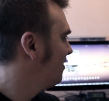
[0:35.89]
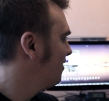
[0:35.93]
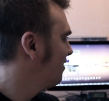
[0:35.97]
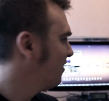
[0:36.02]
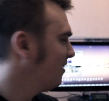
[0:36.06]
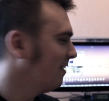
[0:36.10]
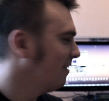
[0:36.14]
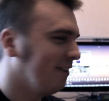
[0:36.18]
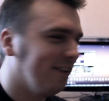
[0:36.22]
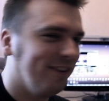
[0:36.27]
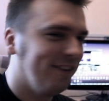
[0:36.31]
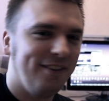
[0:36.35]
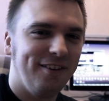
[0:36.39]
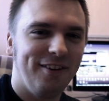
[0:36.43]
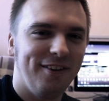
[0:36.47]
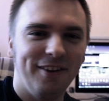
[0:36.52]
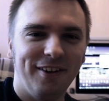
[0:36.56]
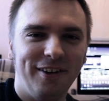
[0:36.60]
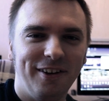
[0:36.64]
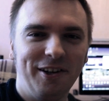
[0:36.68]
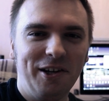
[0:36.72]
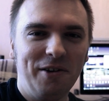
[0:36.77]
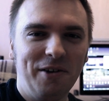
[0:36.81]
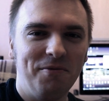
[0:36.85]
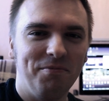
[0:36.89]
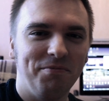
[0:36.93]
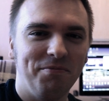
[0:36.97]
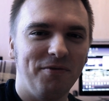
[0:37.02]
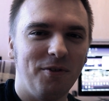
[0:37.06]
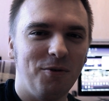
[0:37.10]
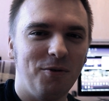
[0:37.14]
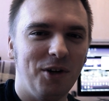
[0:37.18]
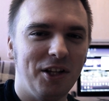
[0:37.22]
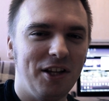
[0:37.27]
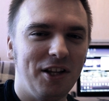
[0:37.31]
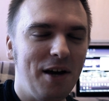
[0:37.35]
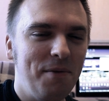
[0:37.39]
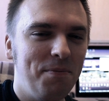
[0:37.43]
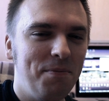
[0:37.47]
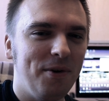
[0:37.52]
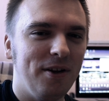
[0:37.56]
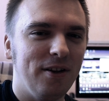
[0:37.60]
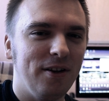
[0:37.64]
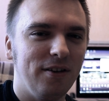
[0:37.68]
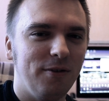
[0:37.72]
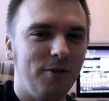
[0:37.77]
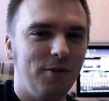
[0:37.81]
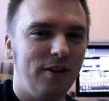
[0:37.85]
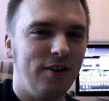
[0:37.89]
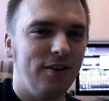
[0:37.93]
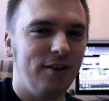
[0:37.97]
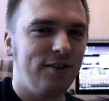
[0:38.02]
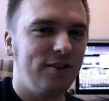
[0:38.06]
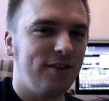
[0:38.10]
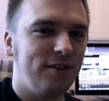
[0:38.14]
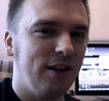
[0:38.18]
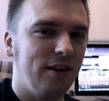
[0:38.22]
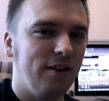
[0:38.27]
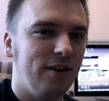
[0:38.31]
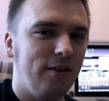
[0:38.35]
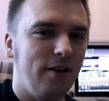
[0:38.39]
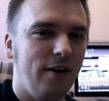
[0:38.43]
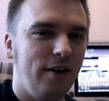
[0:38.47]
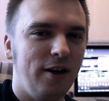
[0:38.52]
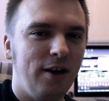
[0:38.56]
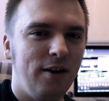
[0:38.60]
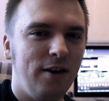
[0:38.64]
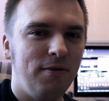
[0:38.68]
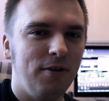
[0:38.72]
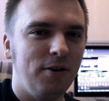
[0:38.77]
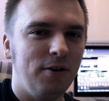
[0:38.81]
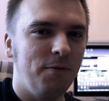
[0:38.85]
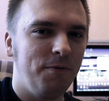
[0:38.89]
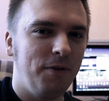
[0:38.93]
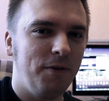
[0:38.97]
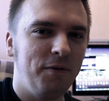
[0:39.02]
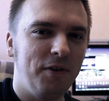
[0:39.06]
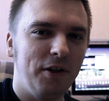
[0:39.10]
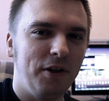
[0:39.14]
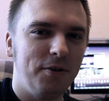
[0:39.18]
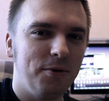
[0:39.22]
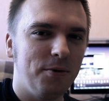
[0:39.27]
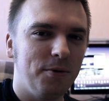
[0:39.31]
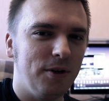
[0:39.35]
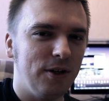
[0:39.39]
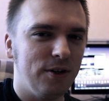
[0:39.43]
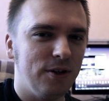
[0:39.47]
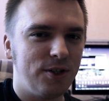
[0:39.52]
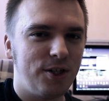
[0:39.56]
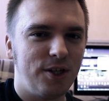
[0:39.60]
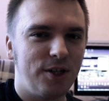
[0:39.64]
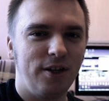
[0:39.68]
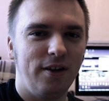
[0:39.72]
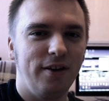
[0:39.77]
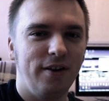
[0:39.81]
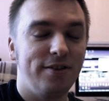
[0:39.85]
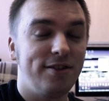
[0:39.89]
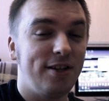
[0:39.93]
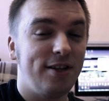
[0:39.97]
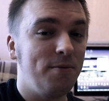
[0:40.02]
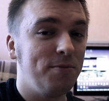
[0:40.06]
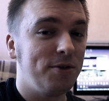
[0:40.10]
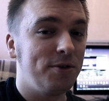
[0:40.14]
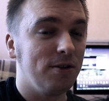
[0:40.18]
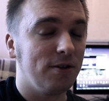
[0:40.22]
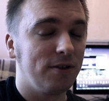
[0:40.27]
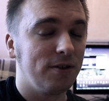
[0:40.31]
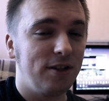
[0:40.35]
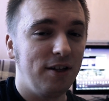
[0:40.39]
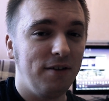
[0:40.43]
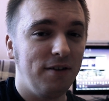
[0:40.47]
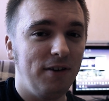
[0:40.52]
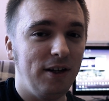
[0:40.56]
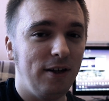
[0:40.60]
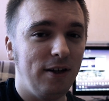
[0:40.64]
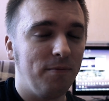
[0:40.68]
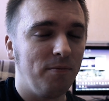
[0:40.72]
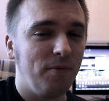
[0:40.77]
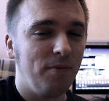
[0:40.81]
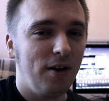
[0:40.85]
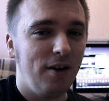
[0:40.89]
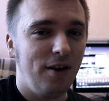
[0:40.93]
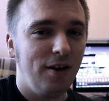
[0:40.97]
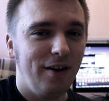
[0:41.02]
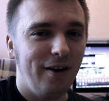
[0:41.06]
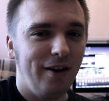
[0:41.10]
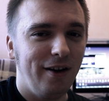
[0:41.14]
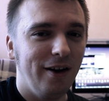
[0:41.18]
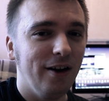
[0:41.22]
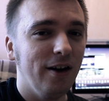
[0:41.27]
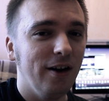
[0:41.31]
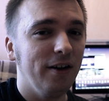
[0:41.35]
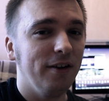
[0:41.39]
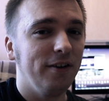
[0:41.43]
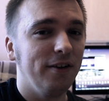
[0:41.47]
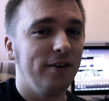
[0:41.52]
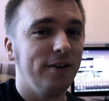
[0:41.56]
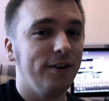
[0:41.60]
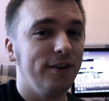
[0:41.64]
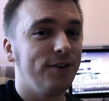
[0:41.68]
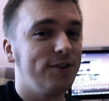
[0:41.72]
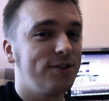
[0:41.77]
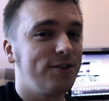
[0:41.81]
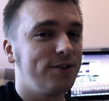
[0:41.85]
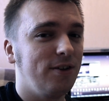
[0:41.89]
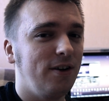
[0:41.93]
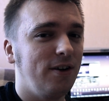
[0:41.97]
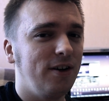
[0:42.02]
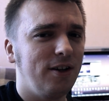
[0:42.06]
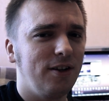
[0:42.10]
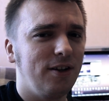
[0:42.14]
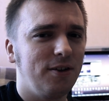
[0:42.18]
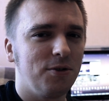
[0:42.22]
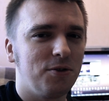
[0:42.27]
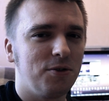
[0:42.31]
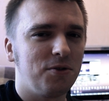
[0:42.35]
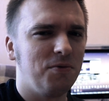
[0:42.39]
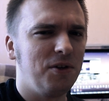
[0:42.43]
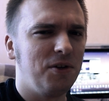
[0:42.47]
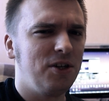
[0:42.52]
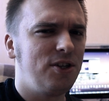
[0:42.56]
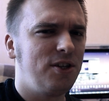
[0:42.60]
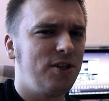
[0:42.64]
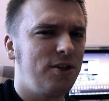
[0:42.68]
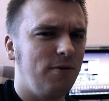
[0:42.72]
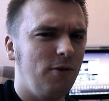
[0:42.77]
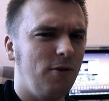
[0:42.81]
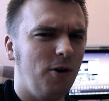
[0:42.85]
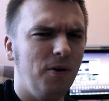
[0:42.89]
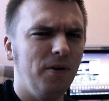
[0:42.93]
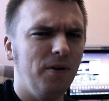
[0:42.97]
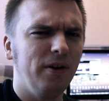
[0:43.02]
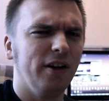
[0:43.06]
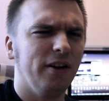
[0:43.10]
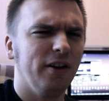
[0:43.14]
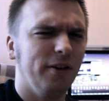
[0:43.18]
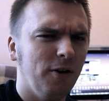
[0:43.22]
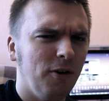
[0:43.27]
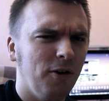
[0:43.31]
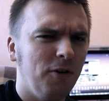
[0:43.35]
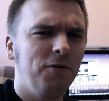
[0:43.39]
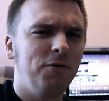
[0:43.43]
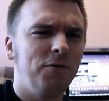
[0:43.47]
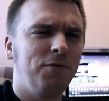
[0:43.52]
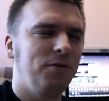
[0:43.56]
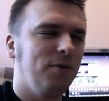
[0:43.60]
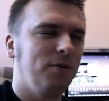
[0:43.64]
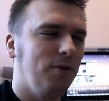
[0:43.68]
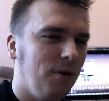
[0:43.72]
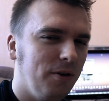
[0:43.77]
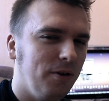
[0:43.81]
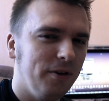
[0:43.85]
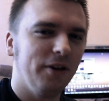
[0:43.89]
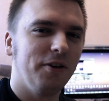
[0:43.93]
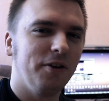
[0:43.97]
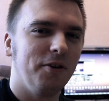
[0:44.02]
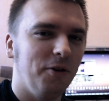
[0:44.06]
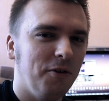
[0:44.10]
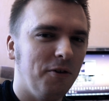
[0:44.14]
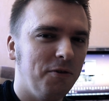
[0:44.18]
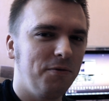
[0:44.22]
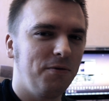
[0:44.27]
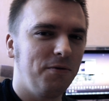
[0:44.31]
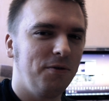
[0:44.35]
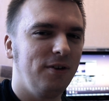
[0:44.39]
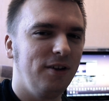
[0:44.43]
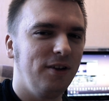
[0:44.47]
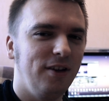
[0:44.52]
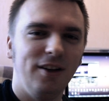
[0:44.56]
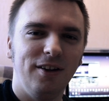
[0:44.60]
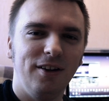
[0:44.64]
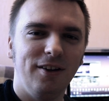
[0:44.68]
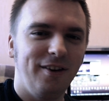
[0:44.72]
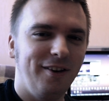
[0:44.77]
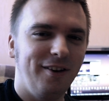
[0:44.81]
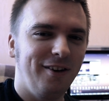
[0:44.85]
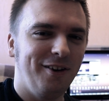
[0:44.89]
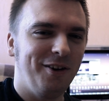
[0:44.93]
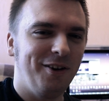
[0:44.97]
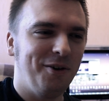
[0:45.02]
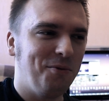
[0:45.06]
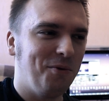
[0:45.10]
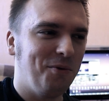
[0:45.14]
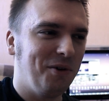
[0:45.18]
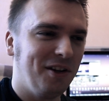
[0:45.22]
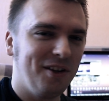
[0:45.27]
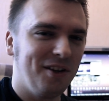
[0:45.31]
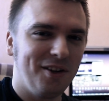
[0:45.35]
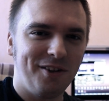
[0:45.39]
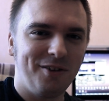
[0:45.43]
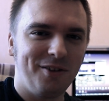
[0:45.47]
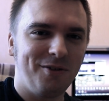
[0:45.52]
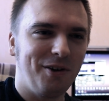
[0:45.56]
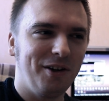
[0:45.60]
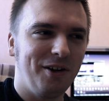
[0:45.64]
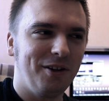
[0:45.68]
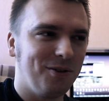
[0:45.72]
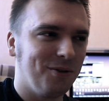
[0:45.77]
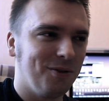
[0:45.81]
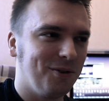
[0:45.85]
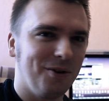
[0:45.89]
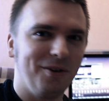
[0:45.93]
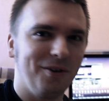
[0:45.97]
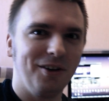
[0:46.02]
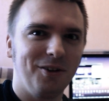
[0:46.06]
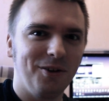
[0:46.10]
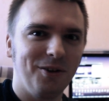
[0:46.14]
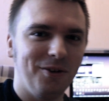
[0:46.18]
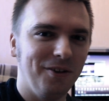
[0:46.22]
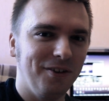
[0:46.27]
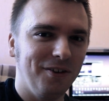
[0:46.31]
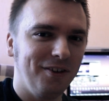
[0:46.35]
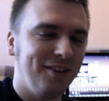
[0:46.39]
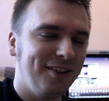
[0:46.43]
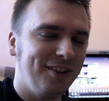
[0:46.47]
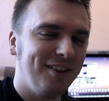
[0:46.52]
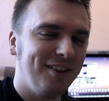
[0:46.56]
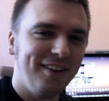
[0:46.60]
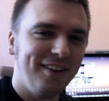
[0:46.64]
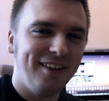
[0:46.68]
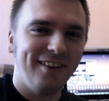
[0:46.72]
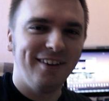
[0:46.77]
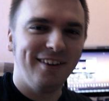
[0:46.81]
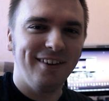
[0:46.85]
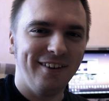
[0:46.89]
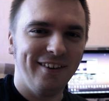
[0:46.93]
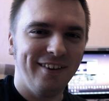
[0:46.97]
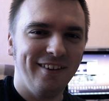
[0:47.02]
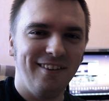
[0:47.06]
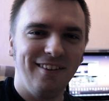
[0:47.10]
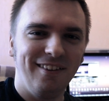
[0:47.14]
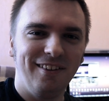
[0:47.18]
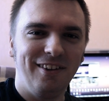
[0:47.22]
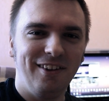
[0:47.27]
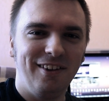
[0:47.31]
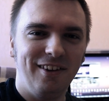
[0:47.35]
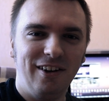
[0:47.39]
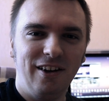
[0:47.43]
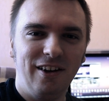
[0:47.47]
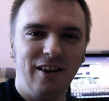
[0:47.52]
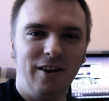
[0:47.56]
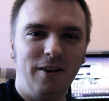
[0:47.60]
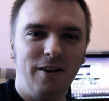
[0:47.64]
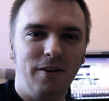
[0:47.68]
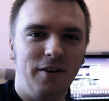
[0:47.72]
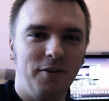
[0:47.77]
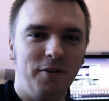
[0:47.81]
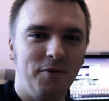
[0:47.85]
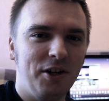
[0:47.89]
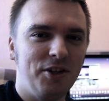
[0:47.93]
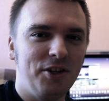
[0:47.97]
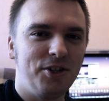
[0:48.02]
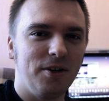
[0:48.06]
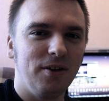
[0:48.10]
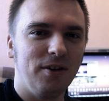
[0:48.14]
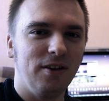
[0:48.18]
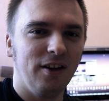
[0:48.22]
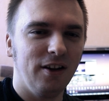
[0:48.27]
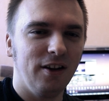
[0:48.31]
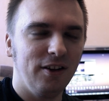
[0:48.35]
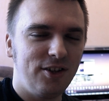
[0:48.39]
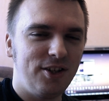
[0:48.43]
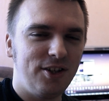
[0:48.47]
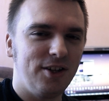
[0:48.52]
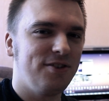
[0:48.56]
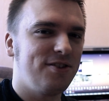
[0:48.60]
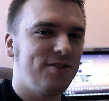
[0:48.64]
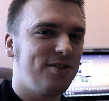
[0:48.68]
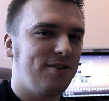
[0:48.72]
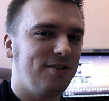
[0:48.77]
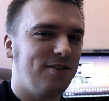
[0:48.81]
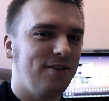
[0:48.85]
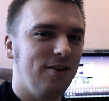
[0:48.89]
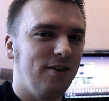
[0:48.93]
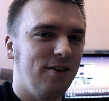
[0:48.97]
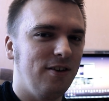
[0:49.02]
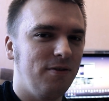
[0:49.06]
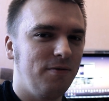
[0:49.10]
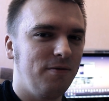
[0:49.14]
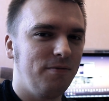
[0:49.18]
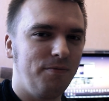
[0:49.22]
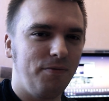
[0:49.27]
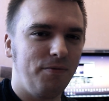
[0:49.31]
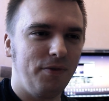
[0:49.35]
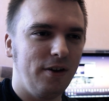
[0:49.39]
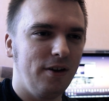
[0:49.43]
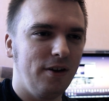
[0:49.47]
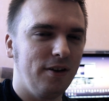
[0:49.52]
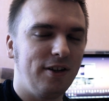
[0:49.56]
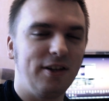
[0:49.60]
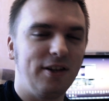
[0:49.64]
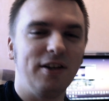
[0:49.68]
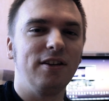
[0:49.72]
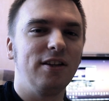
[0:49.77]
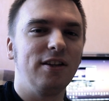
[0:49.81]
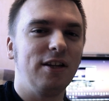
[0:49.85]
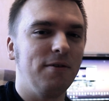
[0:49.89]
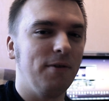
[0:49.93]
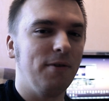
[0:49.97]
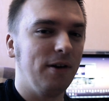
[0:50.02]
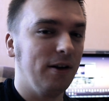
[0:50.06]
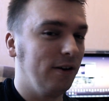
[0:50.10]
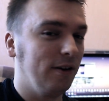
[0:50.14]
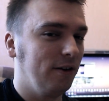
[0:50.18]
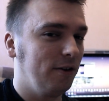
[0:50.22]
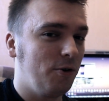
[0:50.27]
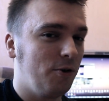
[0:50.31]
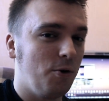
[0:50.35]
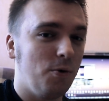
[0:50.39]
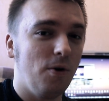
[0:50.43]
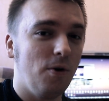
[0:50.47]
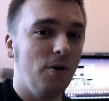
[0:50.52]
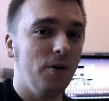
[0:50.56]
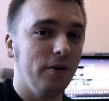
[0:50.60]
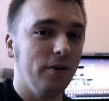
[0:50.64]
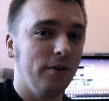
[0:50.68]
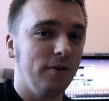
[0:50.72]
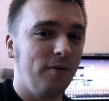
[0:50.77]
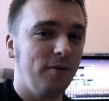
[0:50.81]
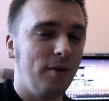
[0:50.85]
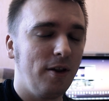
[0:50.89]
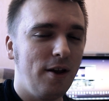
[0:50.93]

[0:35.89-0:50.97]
And uh, what happened is that I have a 52 inch uh, Samsung TV and it started to switch on and off, on and off uh, when I tried to turn it on. And uh, eventually it just uh, didn't even go on.